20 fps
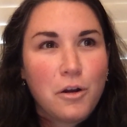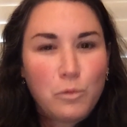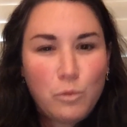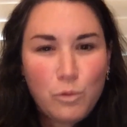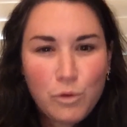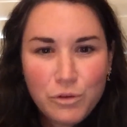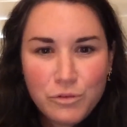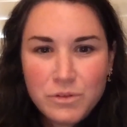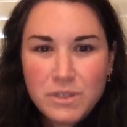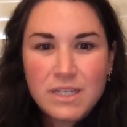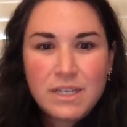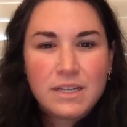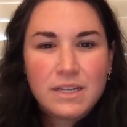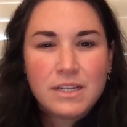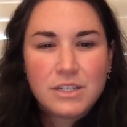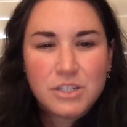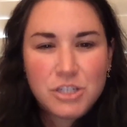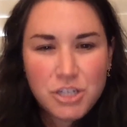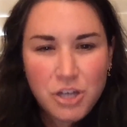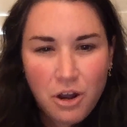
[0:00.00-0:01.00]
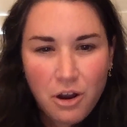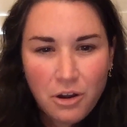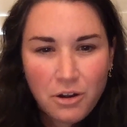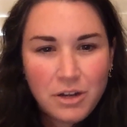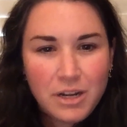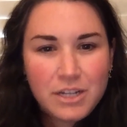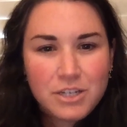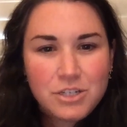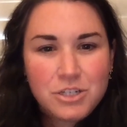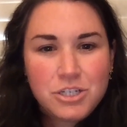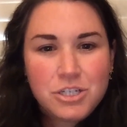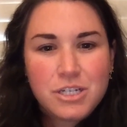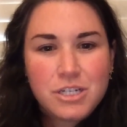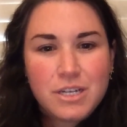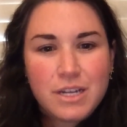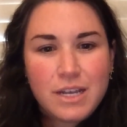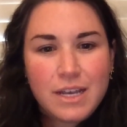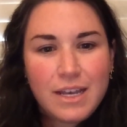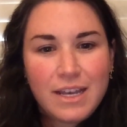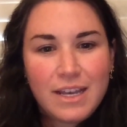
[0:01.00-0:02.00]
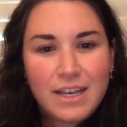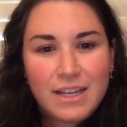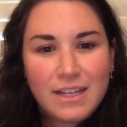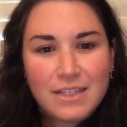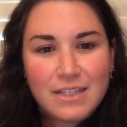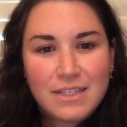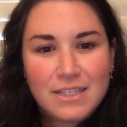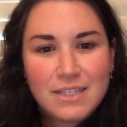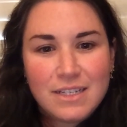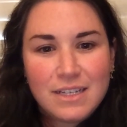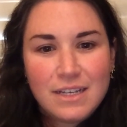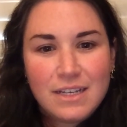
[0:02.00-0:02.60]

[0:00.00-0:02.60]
wounded and tarnished and